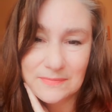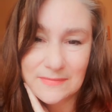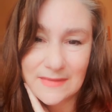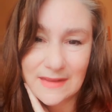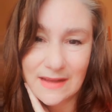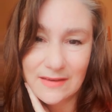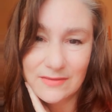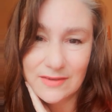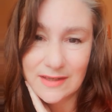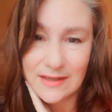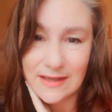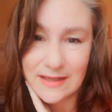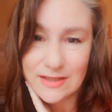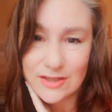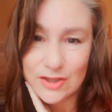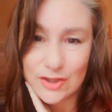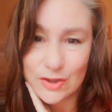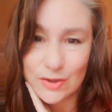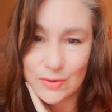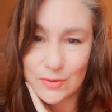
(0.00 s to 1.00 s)
Love and light
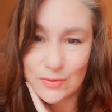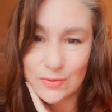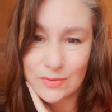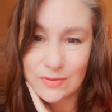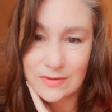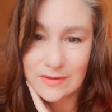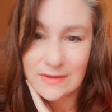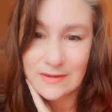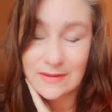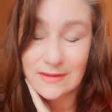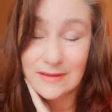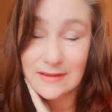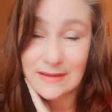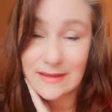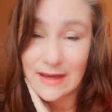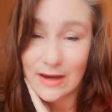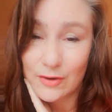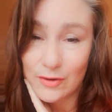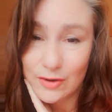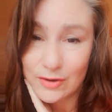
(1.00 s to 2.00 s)
to you.
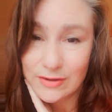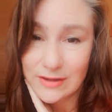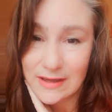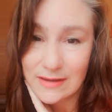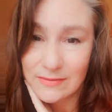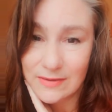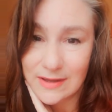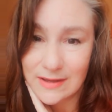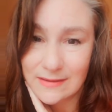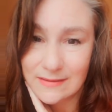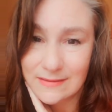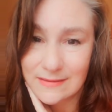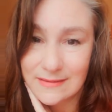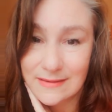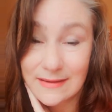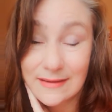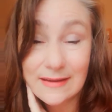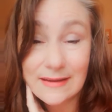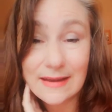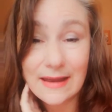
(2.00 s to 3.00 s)
Carry on giving,
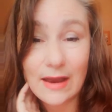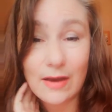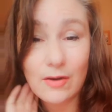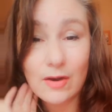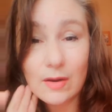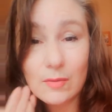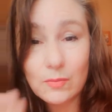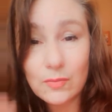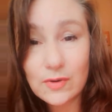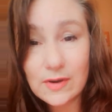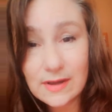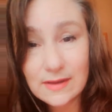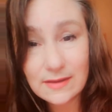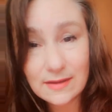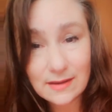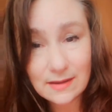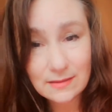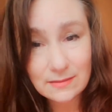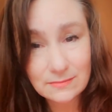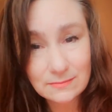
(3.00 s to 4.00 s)
carry on
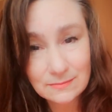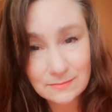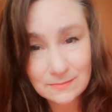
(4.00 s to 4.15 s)
breathing,